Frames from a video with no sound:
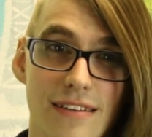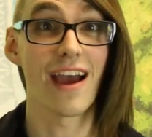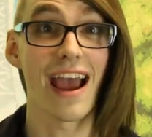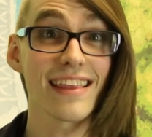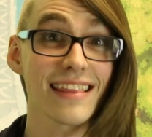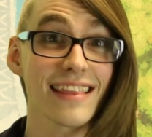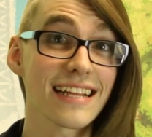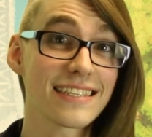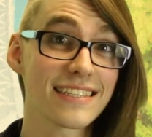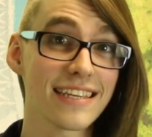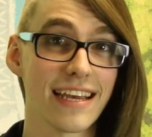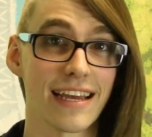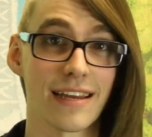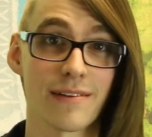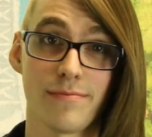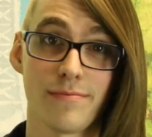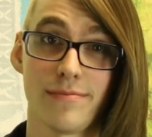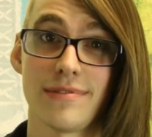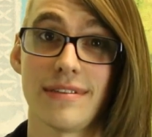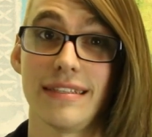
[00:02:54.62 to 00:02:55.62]
And that's it!
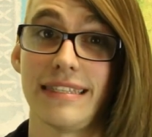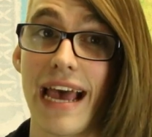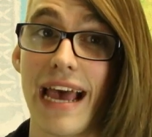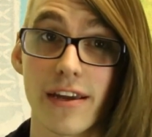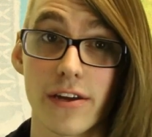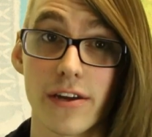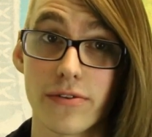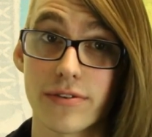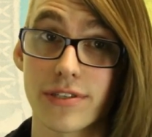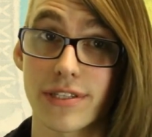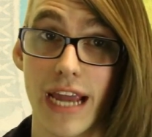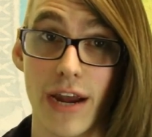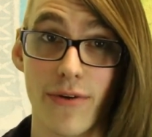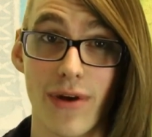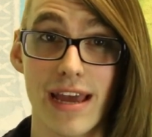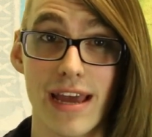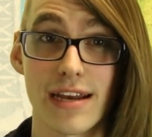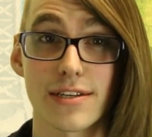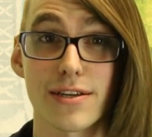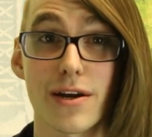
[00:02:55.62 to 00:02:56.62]
Zangoose,
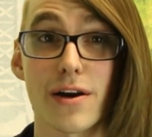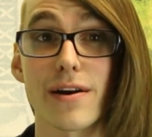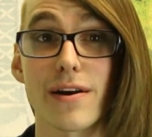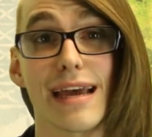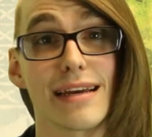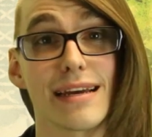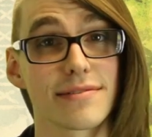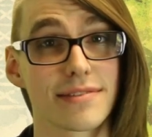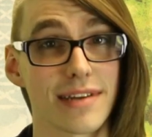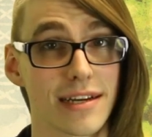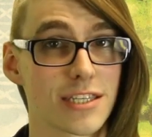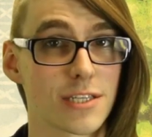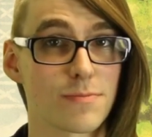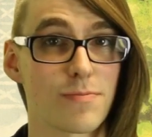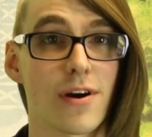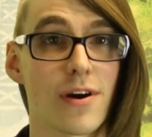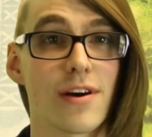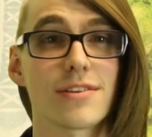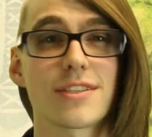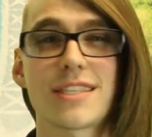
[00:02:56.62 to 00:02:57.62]
Tyranitar, and
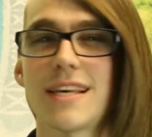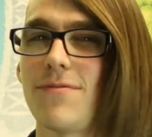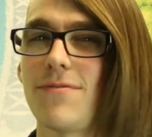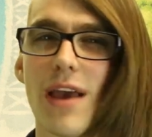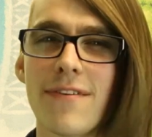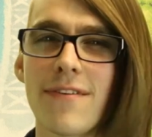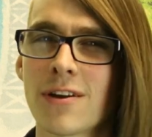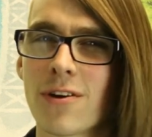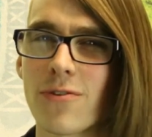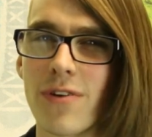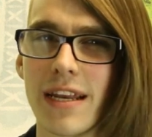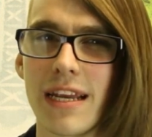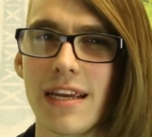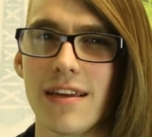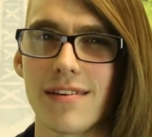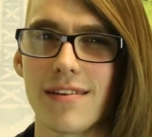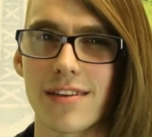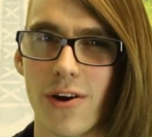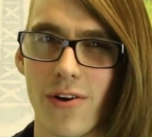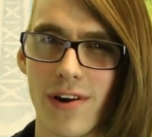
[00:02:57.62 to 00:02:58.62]
Dunsparce. If you haven't
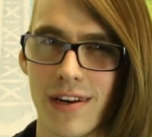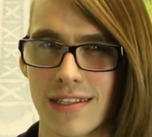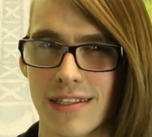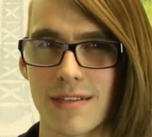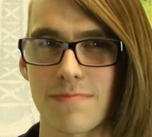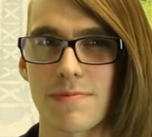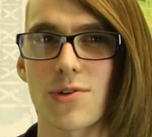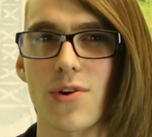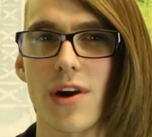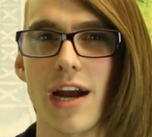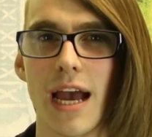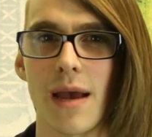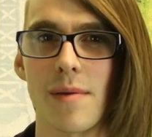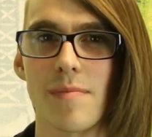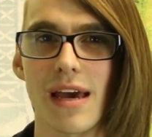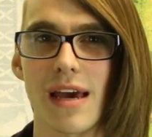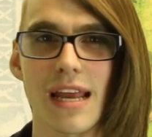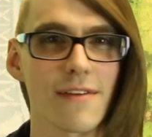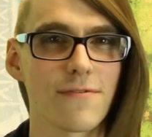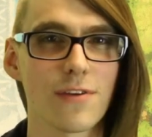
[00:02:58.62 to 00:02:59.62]
already, go ahead and
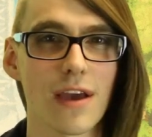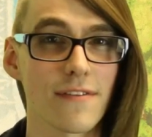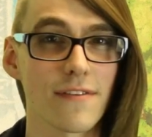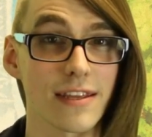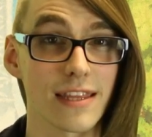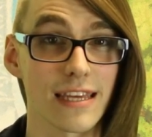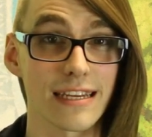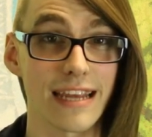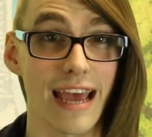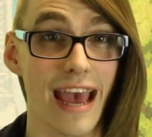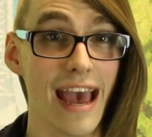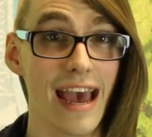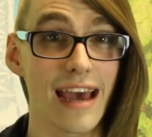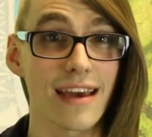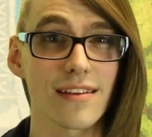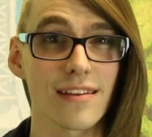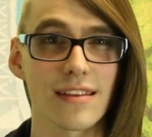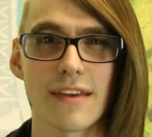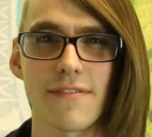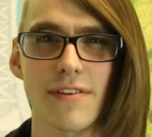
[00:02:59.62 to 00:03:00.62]
subscribe, and if you have anything to
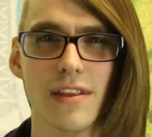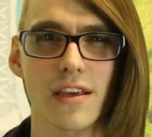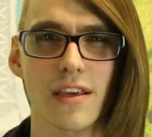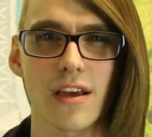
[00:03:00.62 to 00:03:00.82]
add, leave it in